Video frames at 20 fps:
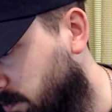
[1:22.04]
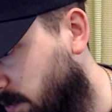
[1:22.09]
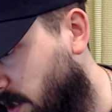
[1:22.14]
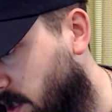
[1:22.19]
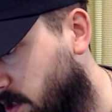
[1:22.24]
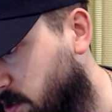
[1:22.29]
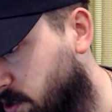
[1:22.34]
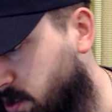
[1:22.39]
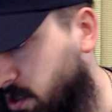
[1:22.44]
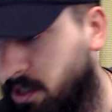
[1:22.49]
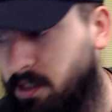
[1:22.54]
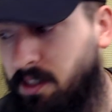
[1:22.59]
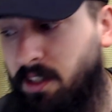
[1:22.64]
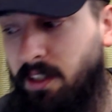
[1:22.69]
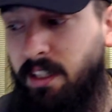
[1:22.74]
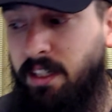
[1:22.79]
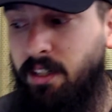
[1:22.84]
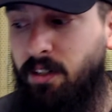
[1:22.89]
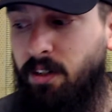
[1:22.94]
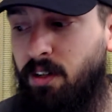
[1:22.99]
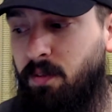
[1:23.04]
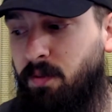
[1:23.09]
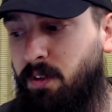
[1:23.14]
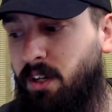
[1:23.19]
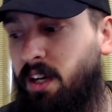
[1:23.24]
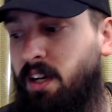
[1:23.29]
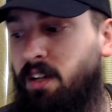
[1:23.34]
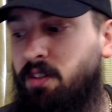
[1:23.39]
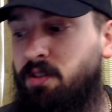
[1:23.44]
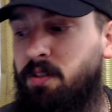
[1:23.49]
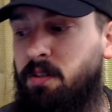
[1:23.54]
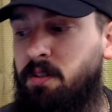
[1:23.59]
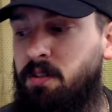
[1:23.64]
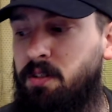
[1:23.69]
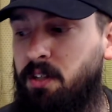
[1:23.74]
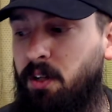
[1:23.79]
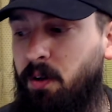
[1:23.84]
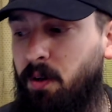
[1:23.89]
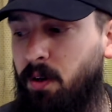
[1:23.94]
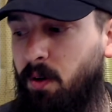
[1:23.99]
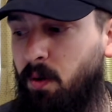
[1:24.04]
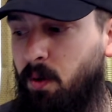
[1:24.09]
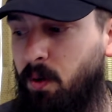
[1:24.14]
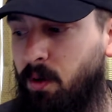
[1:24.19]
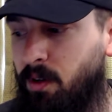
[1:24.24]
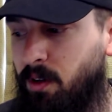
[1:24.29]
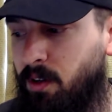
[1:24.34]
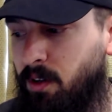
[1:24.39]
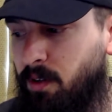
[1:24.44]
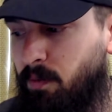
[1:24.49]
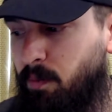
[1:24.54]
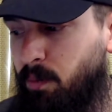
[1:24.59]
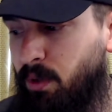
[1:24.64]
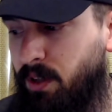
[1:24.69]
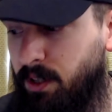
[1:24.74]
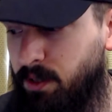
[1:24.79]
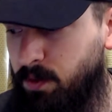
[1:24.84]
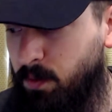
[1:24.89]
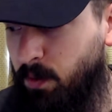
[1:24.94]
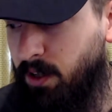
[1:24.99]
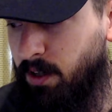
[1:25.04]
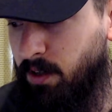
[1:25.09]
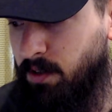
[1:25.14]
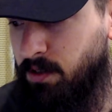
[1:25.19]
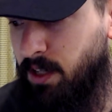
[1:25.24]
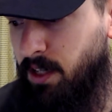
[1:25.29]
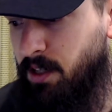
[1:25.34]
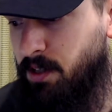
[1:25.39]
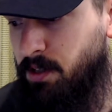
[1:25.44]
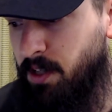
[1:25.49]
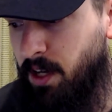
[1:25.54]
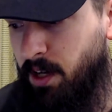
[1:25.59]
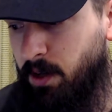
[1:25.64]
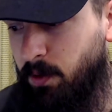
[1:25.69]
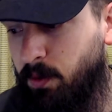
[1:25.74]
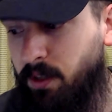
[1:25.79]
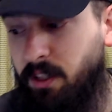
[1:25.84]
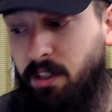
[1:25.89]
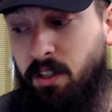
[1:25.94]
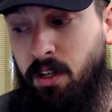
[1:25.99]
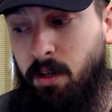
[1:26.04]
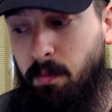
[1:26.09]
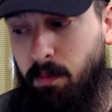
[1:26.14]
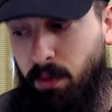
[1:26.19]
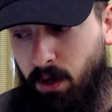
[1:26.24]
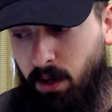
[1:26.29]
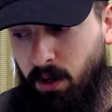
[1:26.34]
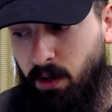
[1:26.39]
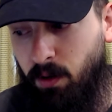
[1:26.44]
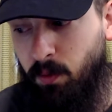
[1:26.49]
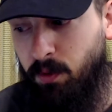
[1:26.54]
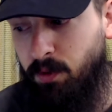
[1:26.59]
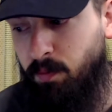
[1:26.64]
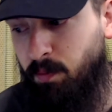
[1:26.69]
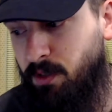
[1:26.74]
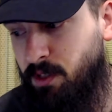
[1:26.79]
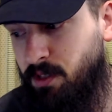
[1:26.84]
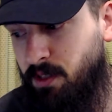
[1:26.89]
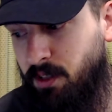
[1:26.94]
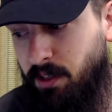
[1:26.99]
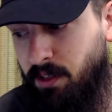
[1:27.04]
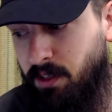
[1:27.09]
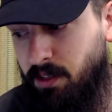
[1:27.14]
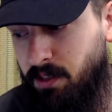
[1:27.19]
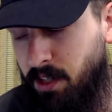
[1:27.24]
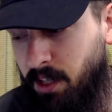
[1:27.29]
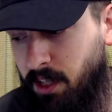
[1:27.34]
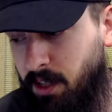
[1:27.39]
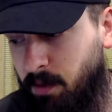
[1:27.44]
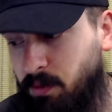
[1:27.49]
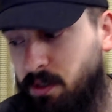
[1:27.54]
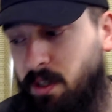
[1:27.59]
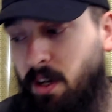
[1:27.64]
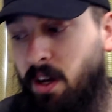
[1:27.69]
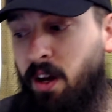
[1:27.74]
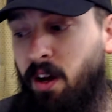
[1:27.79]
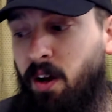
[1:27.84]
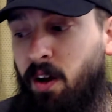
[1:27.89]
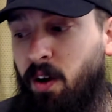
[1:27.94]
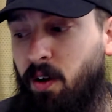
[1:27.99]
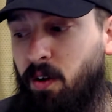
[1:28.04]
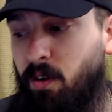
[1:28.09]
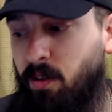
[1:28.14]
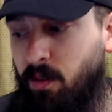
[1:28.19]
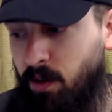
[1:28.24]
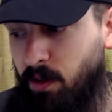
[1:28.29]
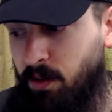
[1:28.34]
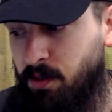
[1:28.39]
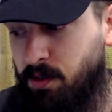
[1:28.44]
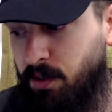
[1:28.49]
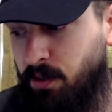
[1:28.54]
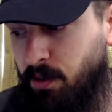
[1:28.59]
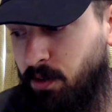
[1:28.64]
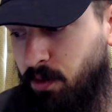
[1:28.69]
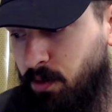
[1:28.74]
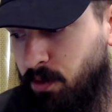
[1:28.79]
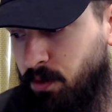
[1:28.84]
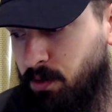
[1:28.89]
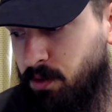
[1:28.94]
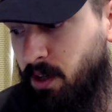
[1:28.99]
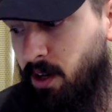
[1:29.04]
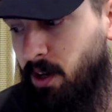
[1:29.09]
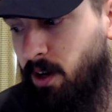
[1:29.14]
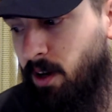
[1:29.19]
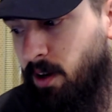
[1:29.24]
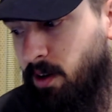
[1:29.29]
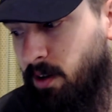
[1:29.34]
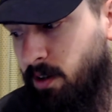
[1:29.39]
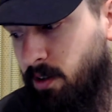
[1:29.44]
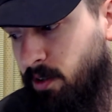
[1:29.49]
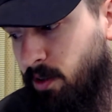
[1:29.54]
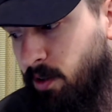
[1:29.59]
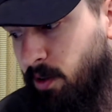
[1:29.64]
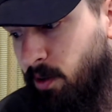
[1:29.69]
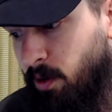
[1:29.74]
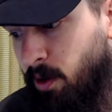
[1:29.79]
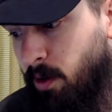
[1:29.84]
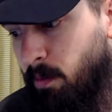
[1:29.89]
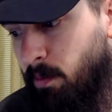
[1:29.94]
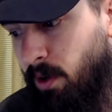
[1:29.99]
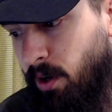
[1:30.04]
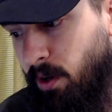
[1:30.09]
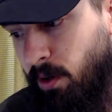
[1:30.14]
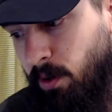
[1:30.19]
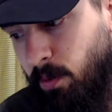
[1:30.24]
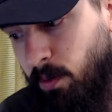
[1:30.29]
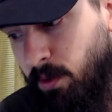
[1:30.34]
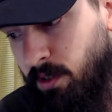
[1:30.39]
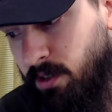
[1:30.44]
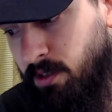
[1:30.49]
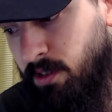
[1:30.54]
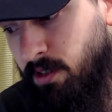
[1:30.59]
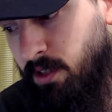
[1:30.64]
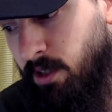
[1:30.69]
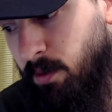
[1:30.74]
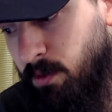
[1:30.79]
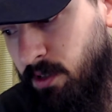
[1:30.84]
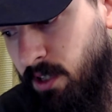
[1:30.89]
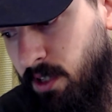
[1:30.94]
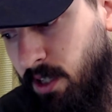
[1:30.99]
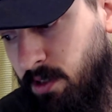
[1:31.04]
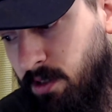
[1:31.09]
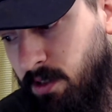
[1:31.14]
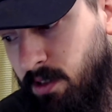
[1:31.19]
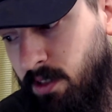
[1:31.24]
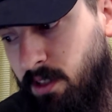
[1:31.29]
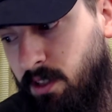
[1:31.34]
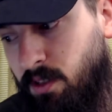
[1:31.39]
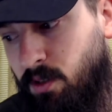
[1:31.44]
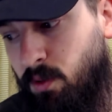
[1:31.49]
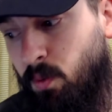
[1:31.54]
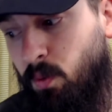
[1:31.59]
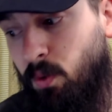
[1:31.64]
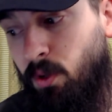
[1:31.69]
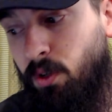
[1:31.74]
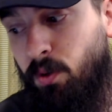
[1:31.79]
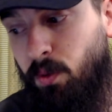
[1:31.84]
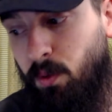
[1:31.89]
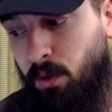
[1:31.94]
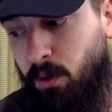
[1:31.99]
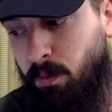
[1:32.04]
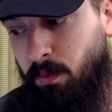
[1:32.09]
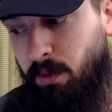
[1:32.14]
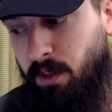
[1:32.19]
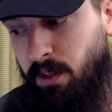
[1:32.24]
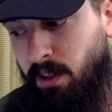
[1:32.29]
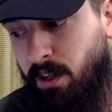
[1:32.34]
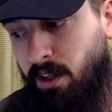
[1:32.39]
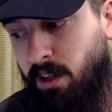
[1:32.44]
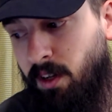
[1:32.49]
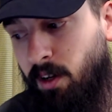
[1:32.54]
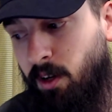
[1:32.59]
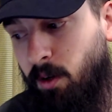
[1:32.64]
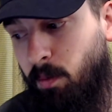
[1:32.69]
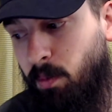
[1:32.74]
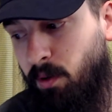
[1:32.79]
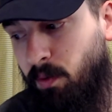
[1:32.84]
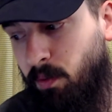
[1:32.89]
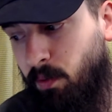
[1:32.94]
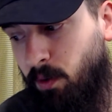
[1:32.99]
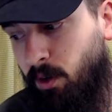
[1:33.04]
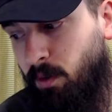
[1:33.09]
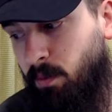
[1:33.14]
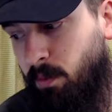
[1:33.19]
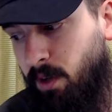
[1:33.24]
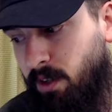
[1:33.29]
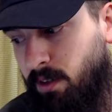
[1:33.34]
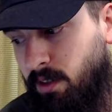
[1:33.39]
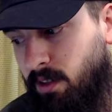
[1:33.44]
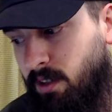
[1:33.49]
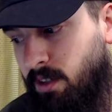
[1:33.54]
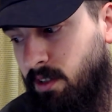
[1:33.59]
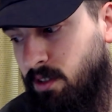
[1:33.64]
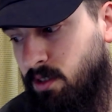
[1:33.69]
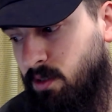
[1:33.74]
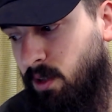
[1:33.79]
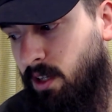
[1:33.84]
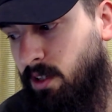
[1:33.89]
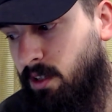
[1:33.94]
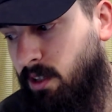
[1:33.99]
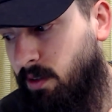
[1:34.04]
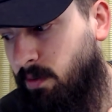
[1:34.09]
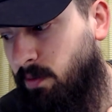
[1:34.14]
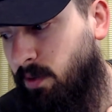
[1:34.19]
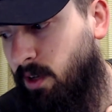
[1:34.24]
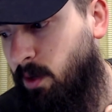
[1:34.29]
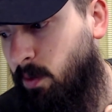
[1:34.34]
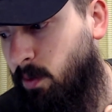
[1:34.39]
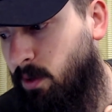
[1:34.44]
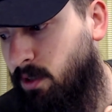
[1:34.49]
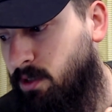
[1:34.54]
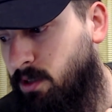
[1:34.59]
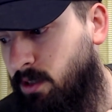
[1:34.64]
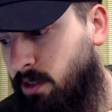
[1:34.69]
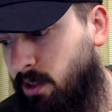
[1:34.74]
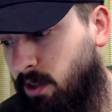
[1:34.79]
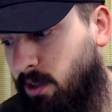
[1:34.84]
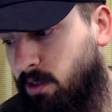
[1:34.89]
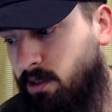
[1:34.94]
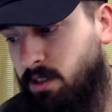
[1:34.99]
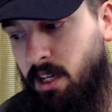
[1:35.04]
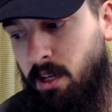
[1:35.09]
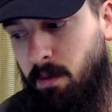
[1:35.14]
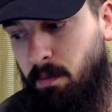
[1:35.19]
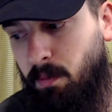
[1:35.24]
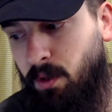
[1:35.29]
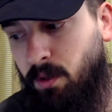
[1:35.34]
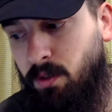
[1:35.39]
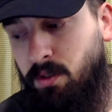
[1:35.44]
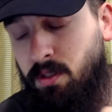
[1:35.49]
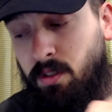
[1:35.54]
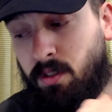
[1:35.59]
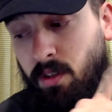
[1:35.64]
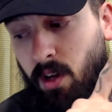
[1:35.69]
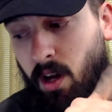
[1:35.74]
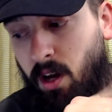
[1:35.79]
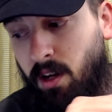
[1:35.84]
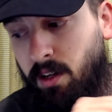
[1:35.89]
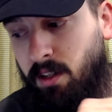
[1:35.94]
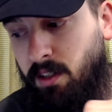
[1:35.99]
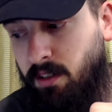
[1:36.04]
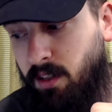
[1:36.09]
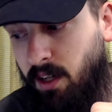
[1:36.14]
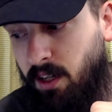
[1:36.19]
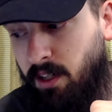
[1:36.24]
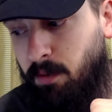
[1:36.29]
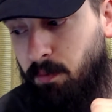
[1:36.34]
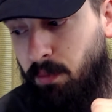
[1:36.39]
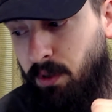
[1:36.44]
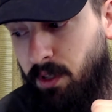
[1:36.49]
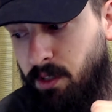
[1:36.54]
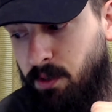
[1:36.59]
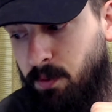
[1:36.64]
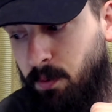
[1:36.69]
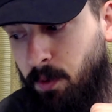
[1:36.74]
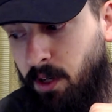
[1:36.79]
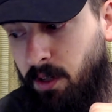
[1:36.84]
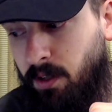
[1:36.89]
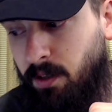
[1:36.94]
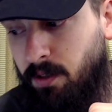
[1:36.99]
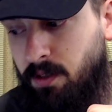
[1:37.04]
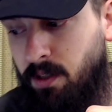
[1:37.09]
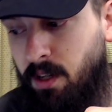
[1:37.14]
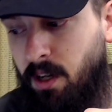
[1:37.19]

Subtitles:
She is the leader of an ancient secret order of planeswalkers, a shadowy cabal with mysterious aims. Her larger goals are unknown, but her recent obsession is recruitment. Her preferred method is to identify what she calls embers, non-ignited planeswalkers.